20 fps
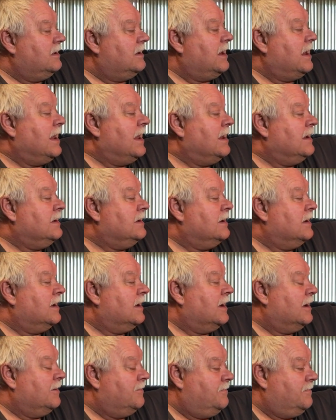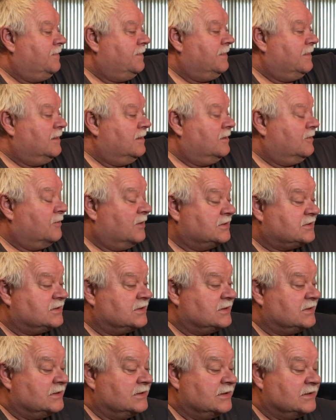And which
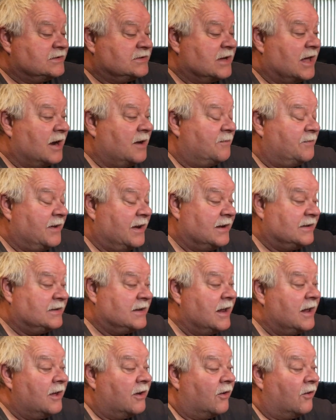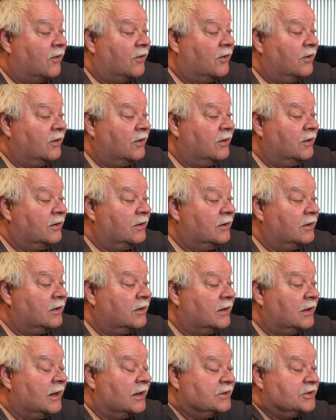is not a big deal
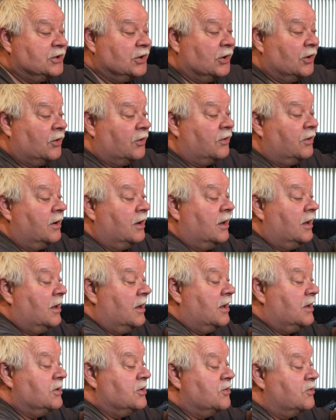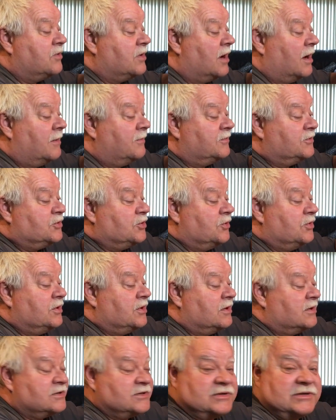until you come to
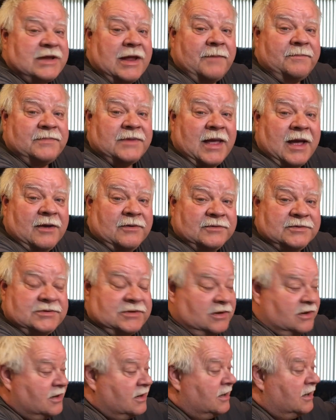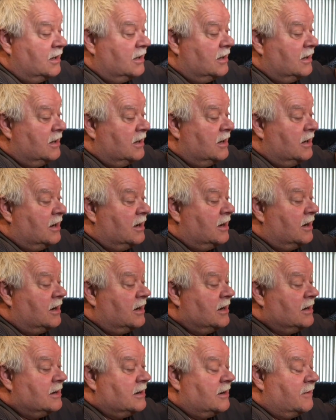your step downs.
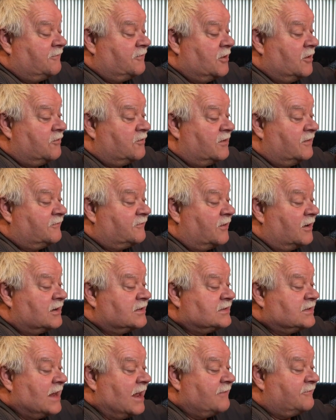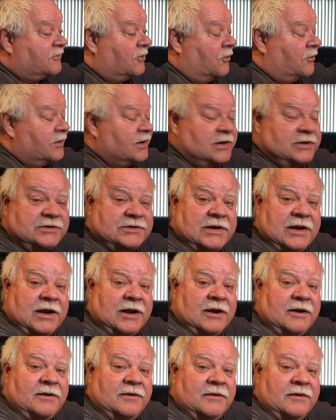If you reverse that voltage
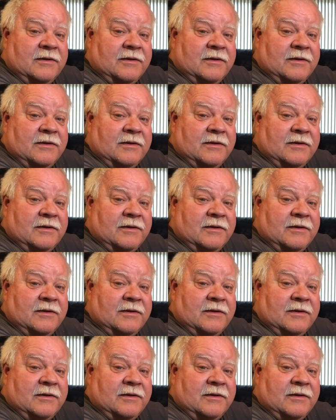there